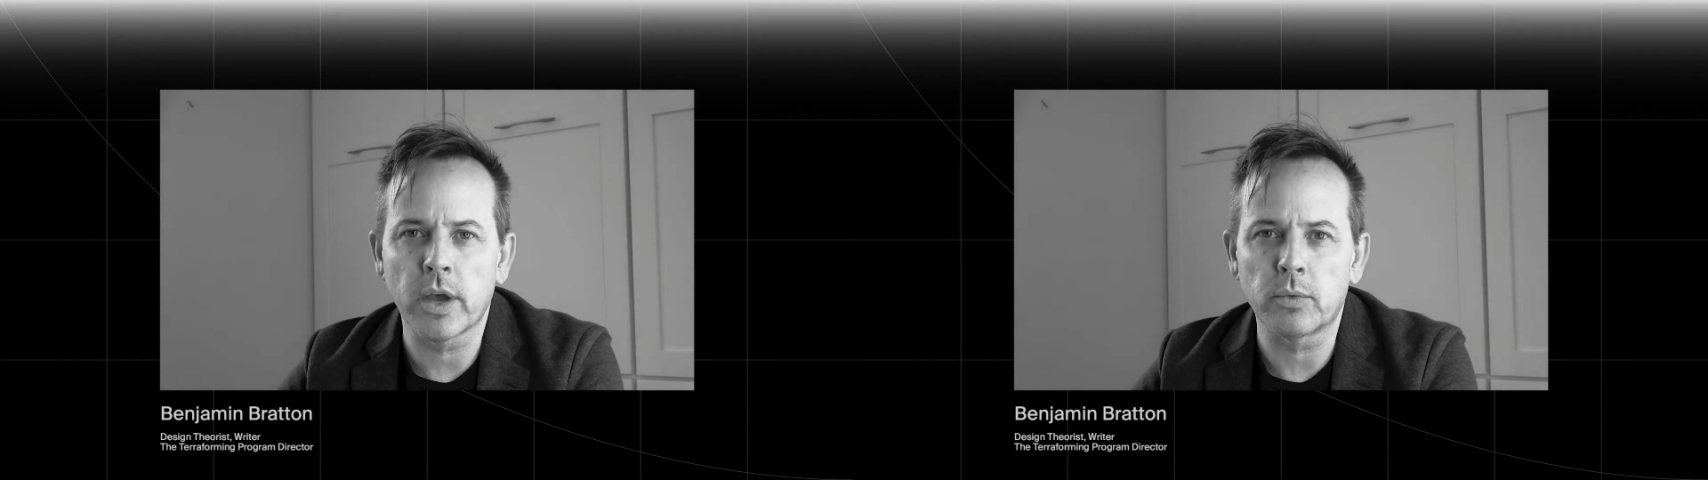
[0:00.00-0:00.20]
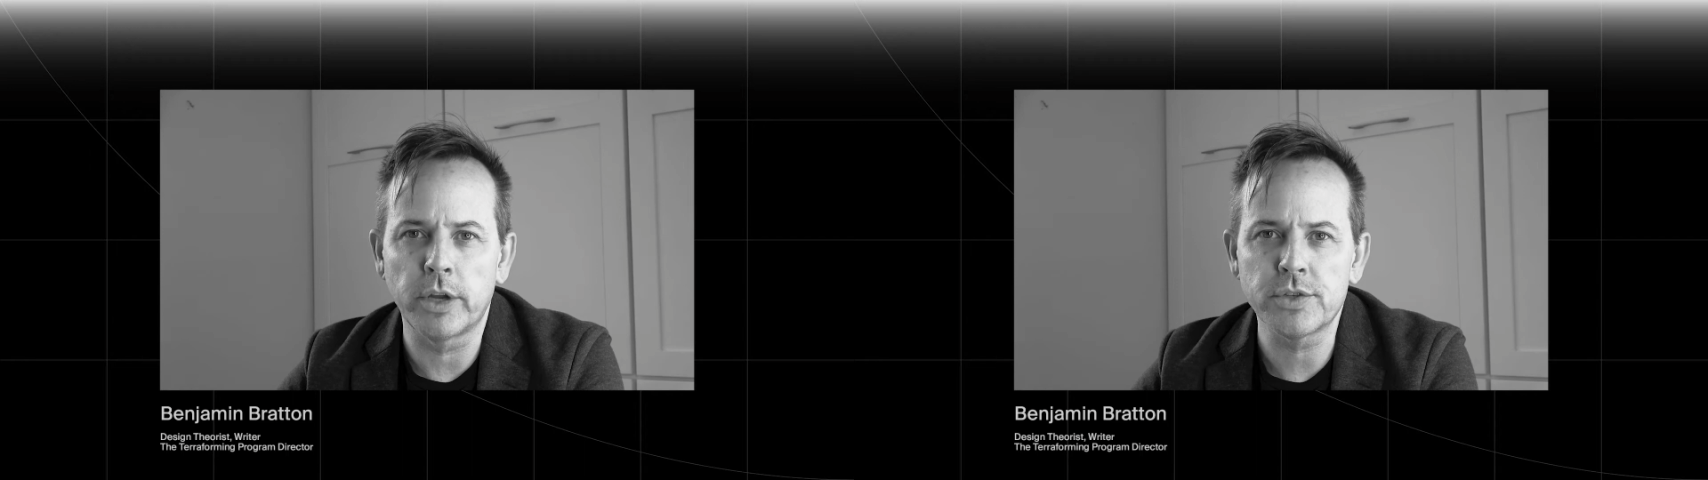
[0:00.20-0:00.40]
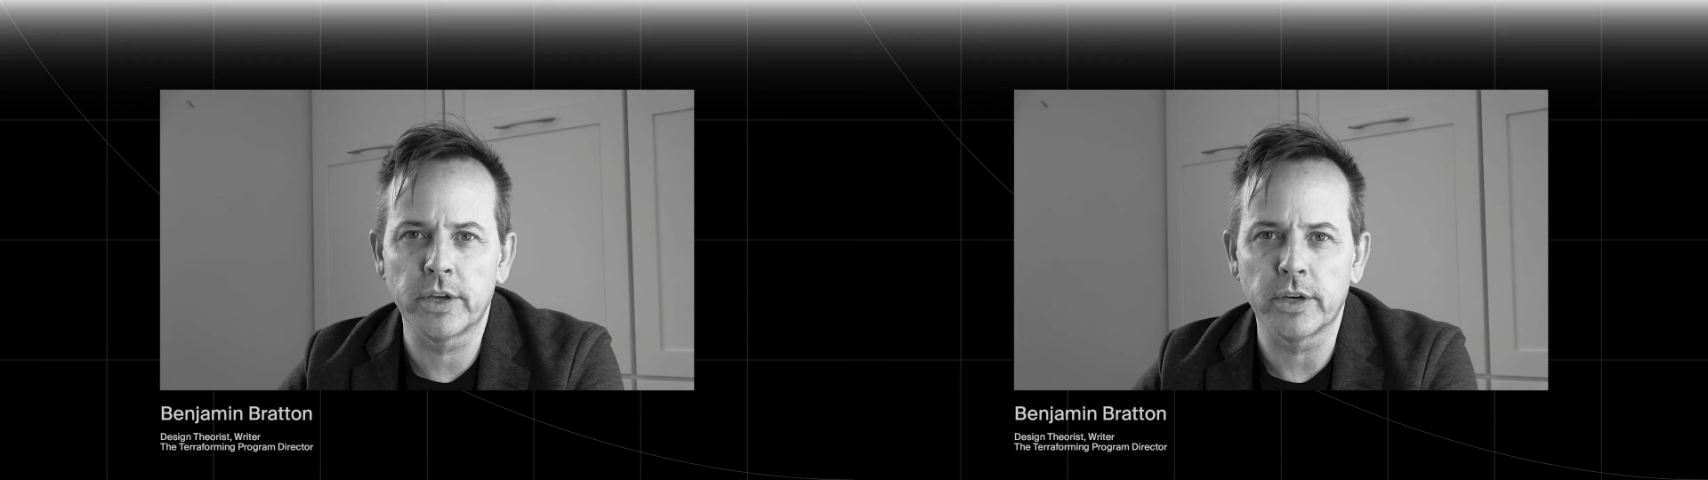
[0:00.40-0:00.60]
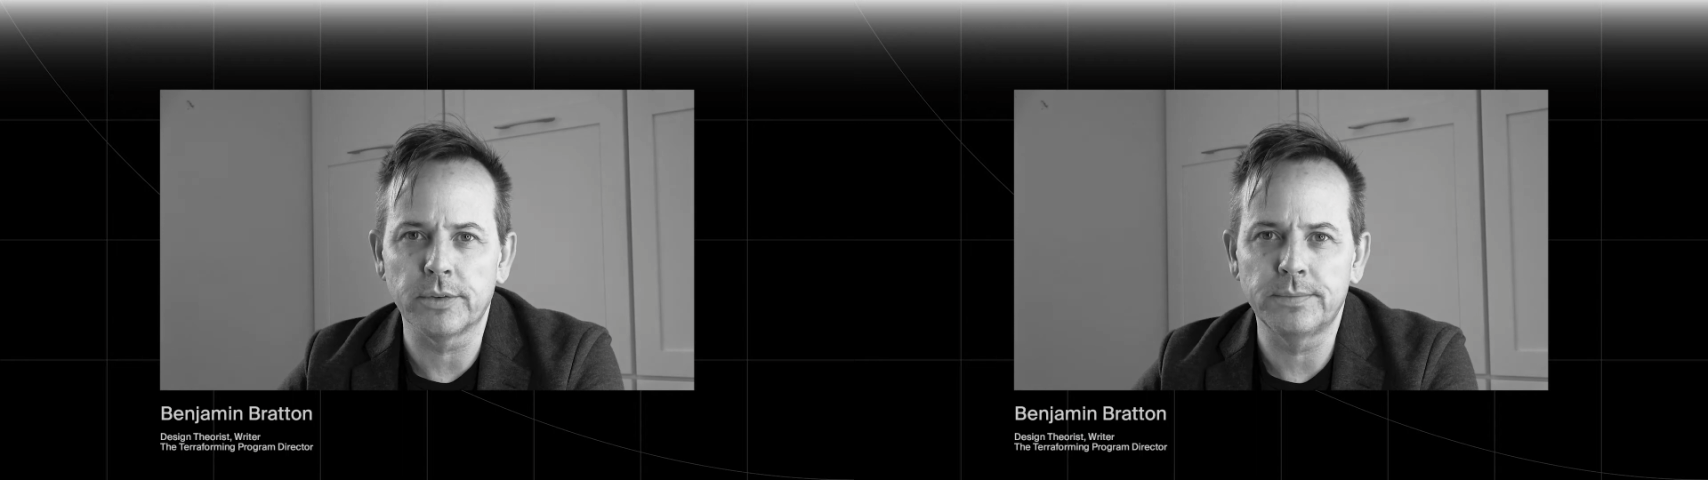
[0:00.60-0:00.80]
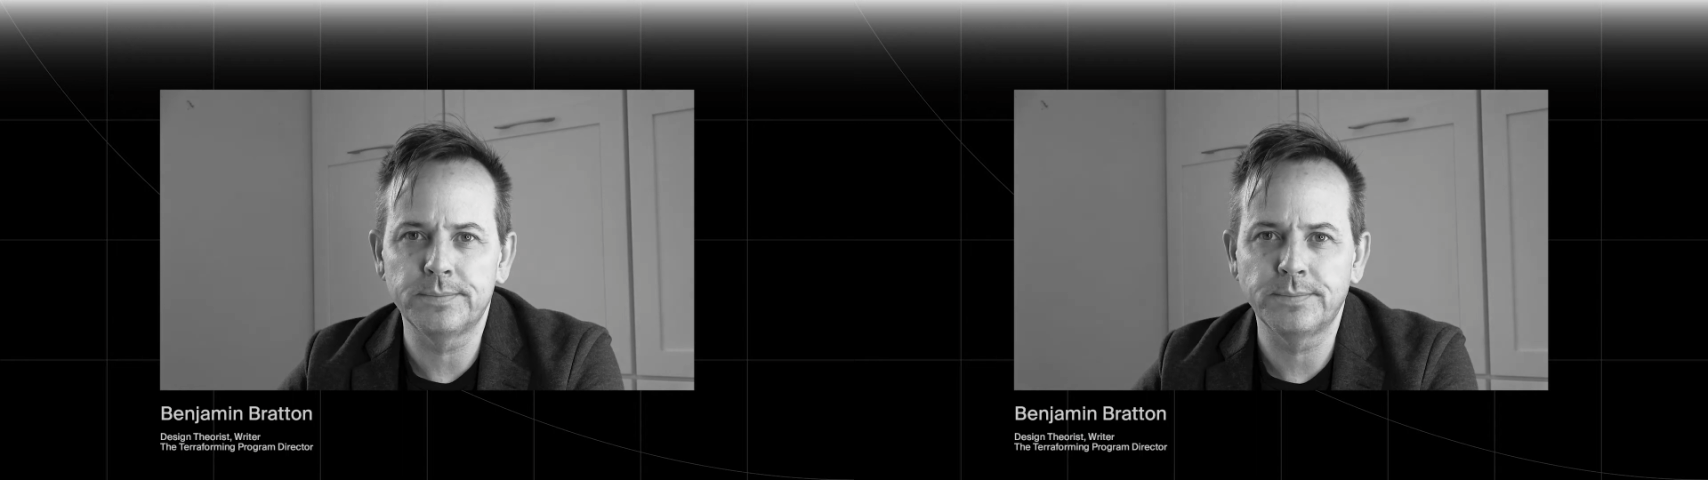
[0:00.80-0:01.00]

that, Rachael Hill.